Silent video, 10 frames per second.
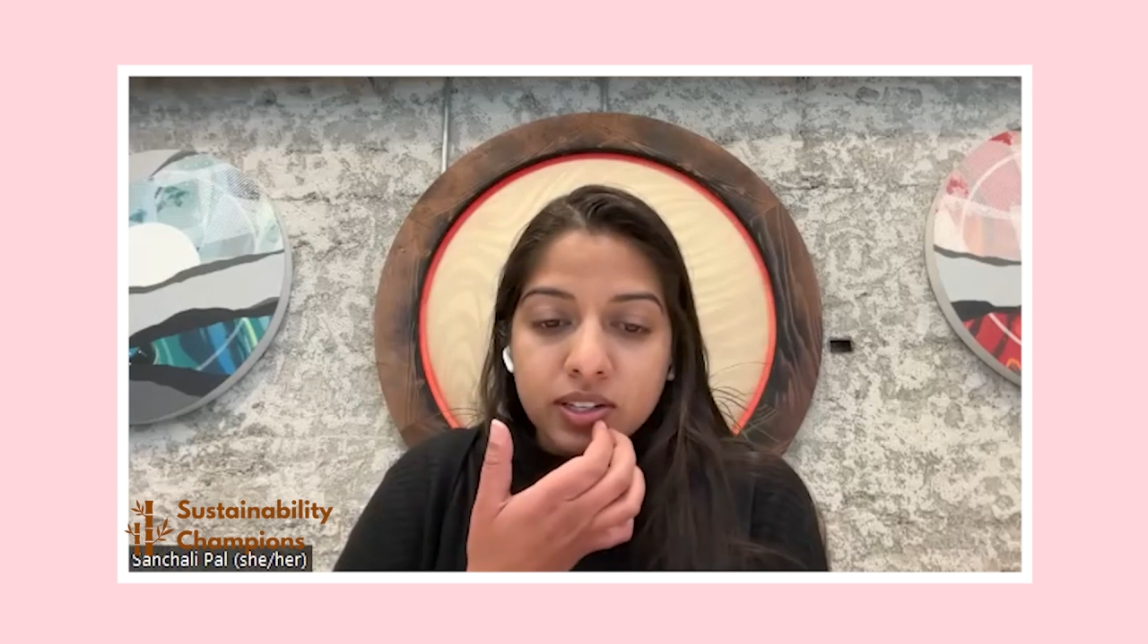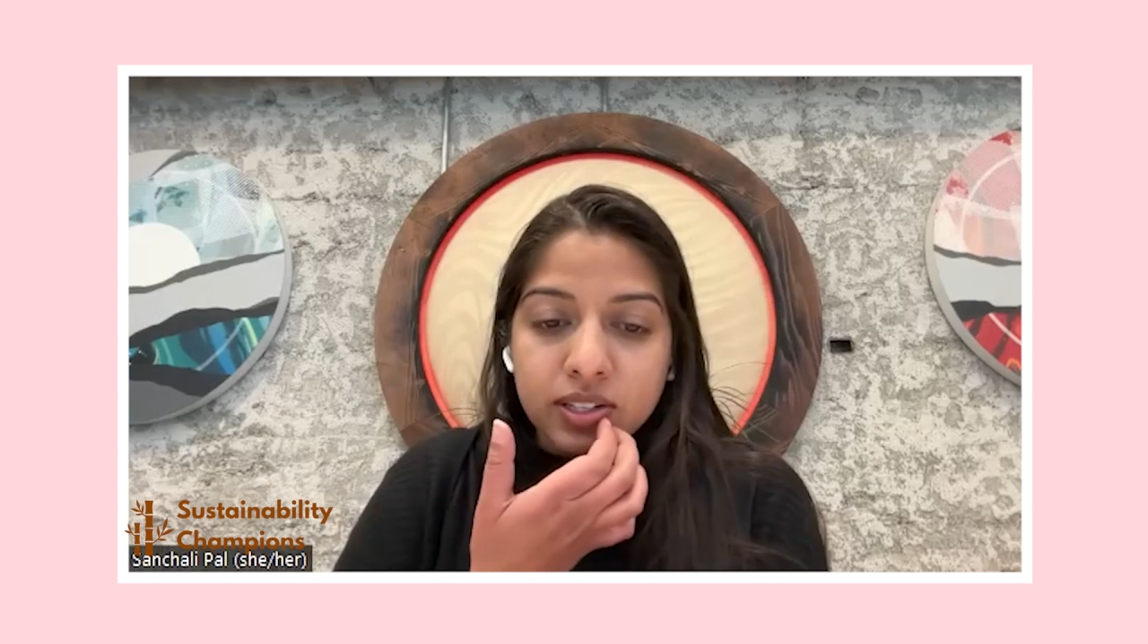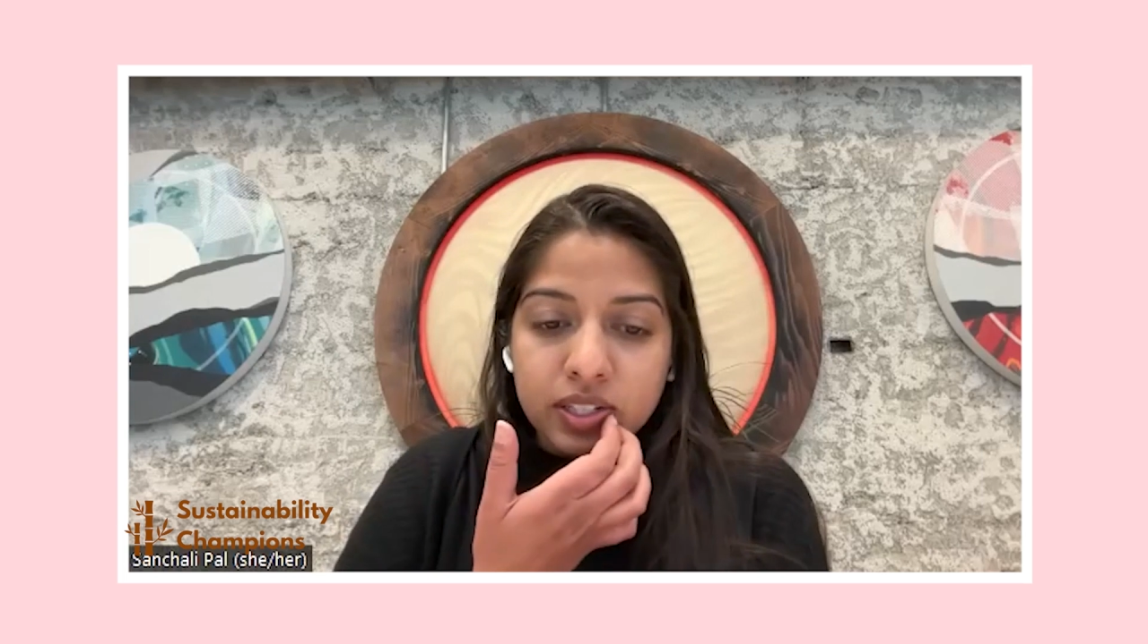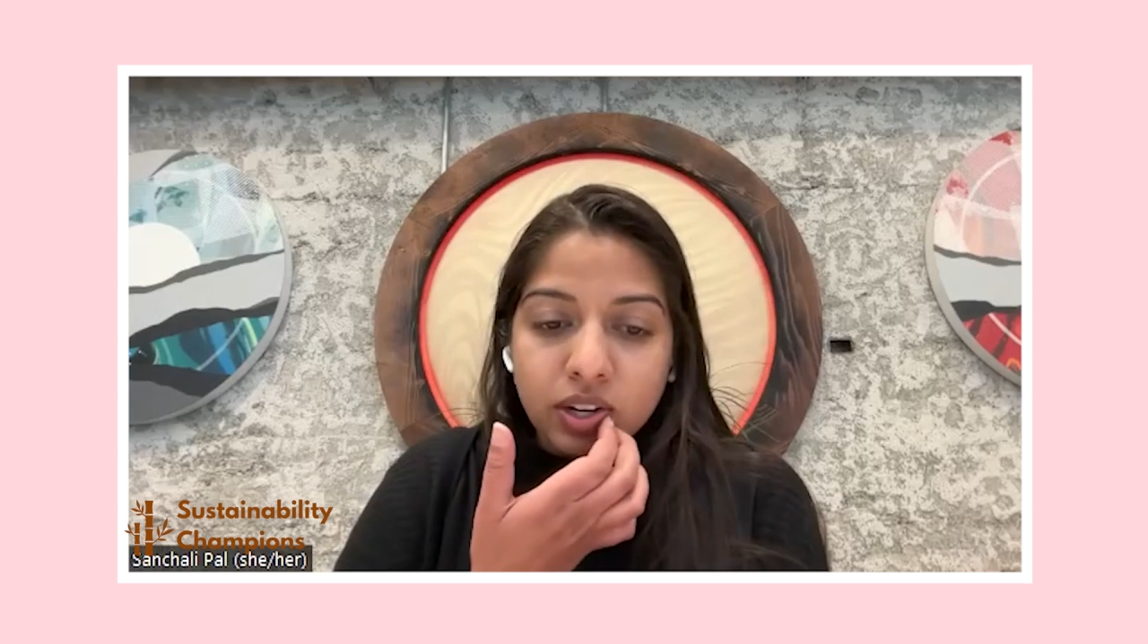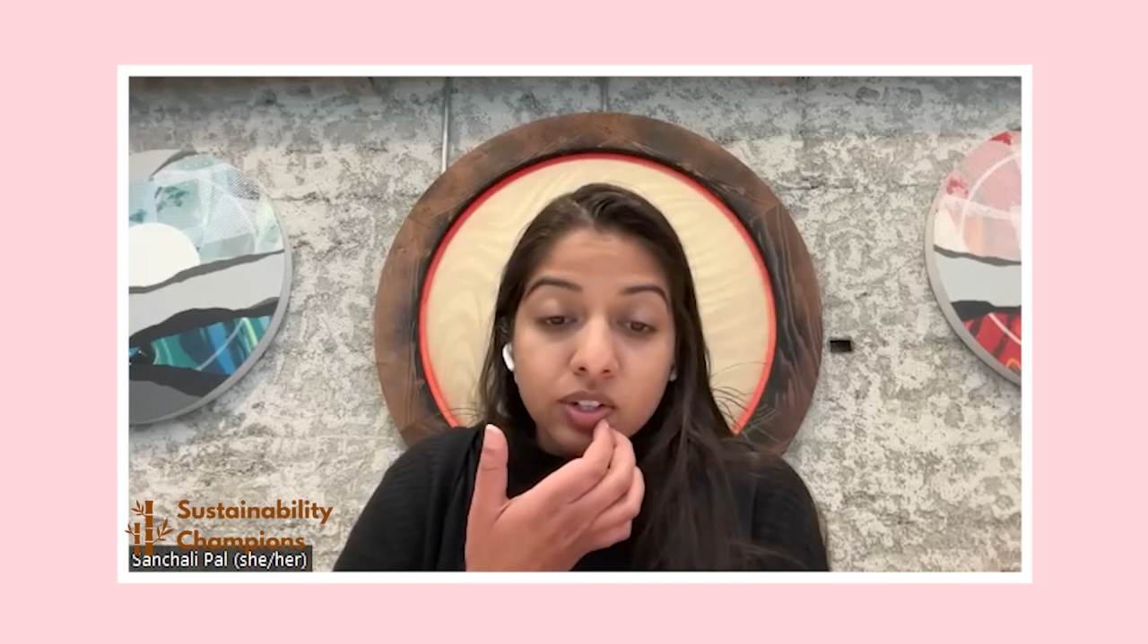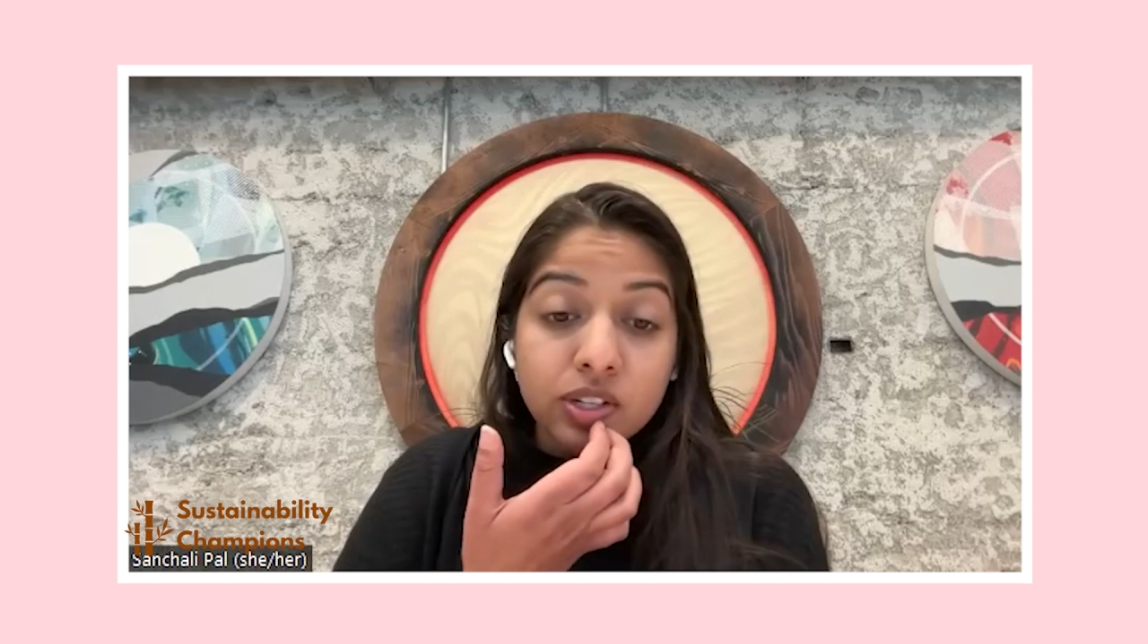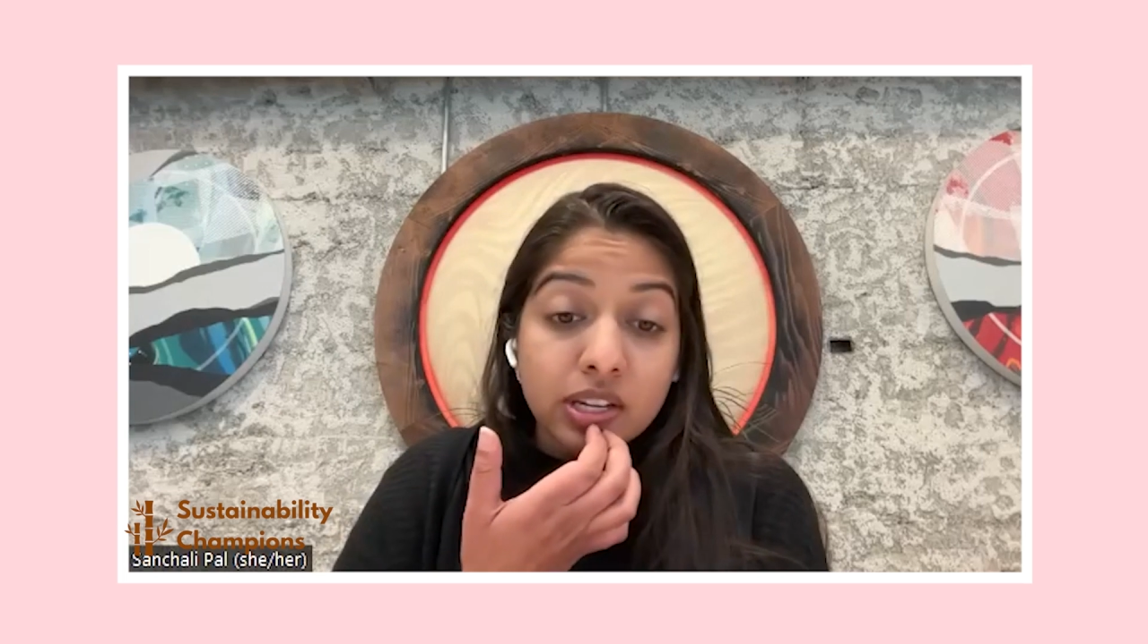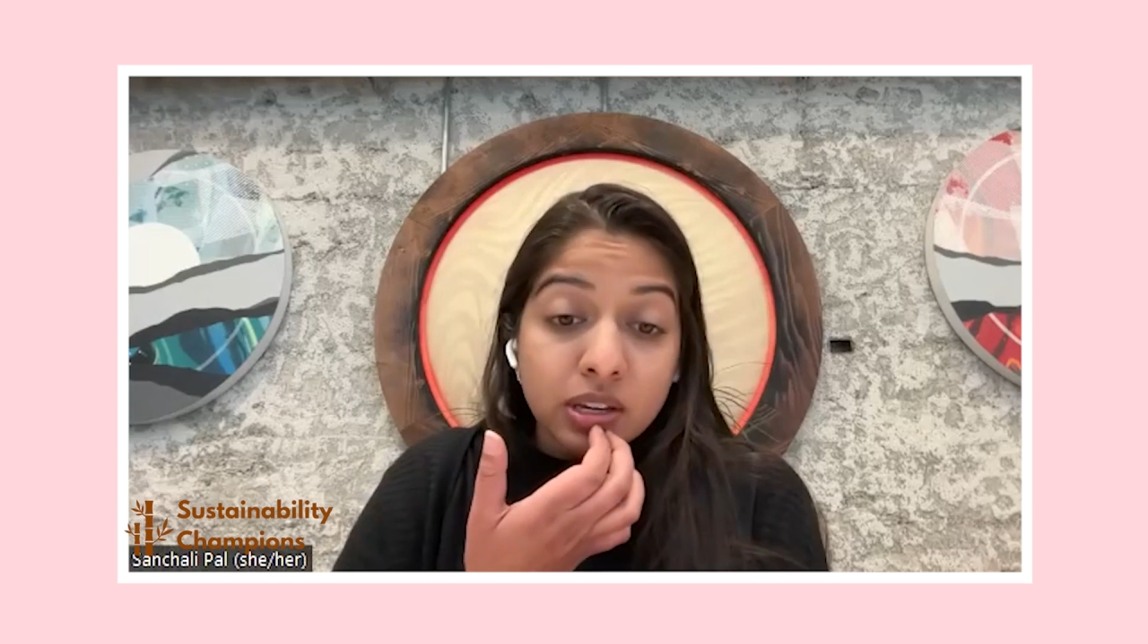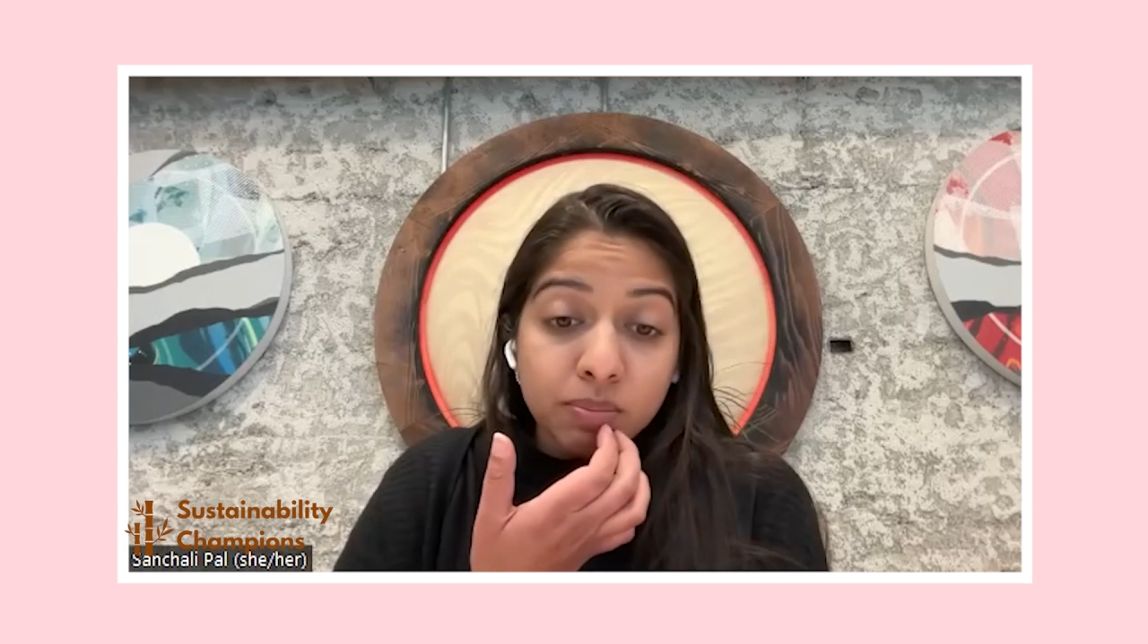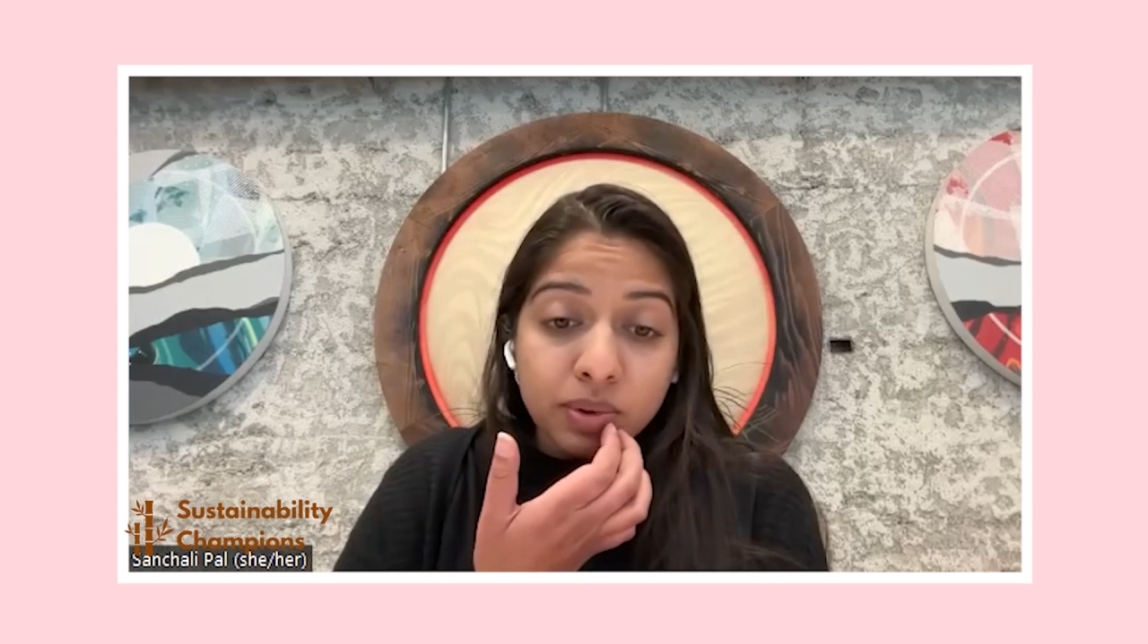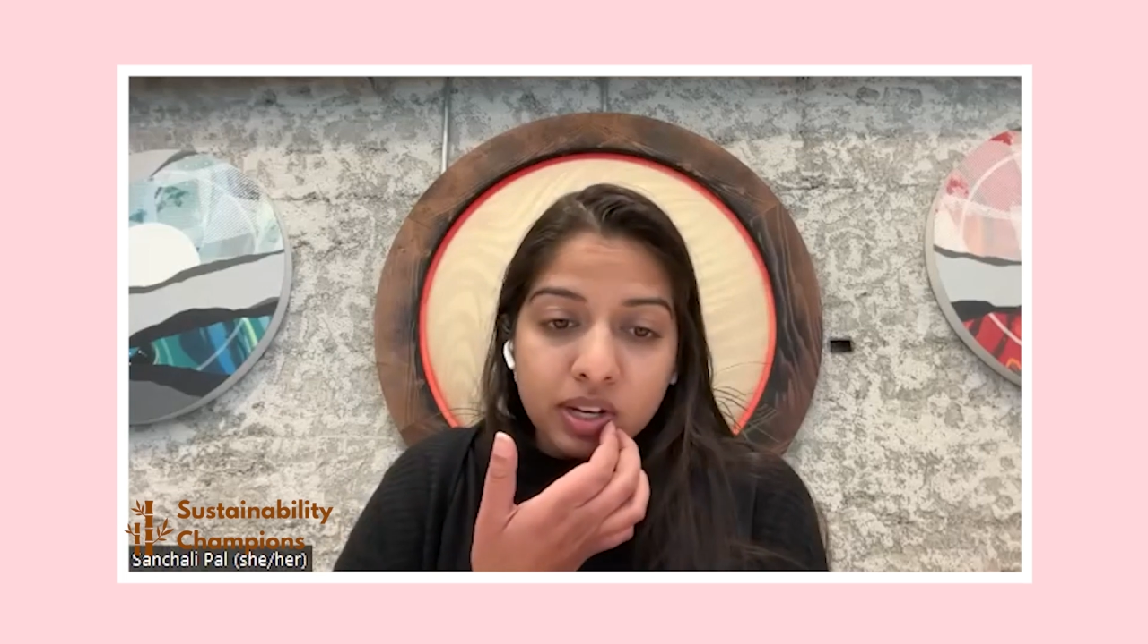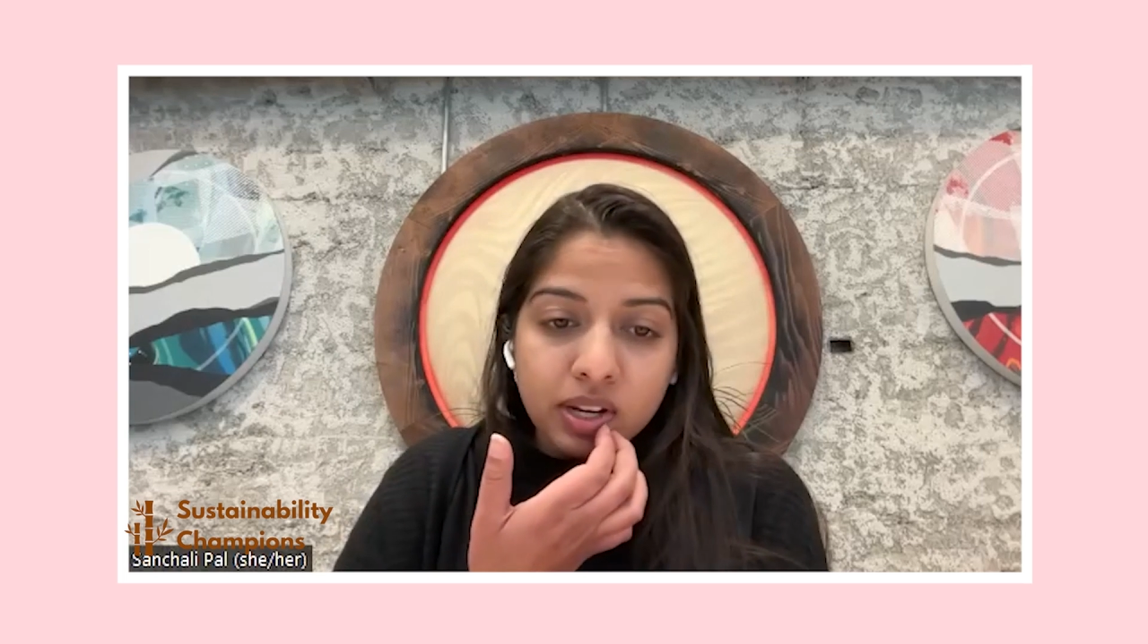is our team